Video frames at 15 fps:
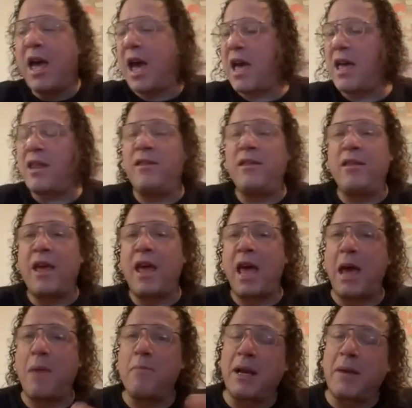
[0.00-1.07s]
and
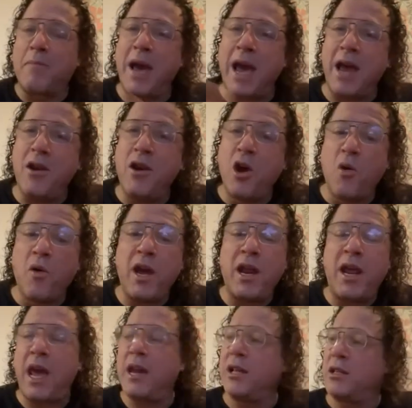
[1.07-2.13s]
McMahon knew it,
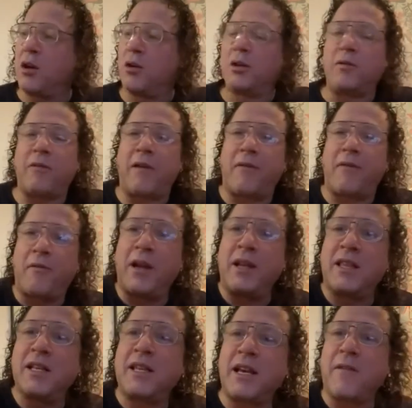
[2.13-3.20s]
and he told the referee
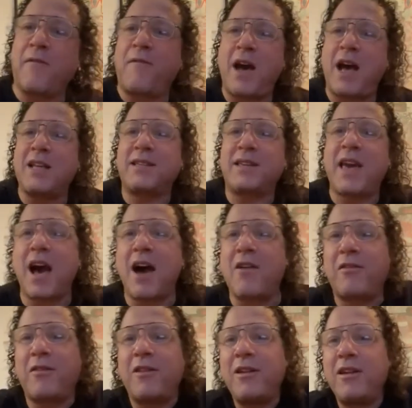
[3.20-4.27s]
to take a fast
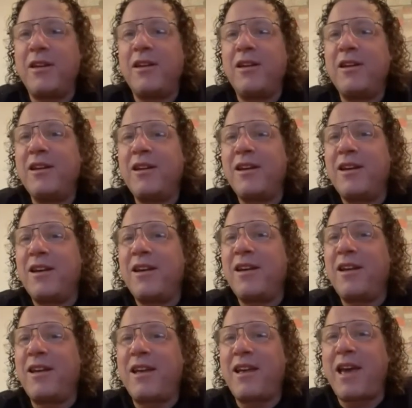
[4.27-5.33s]
count.
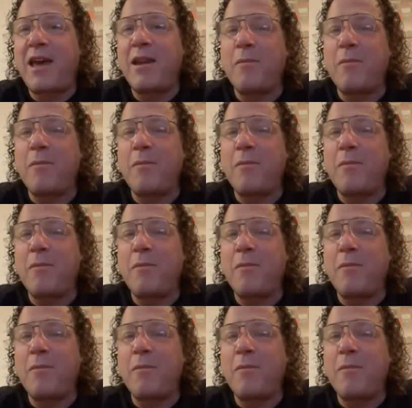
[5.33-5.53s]
And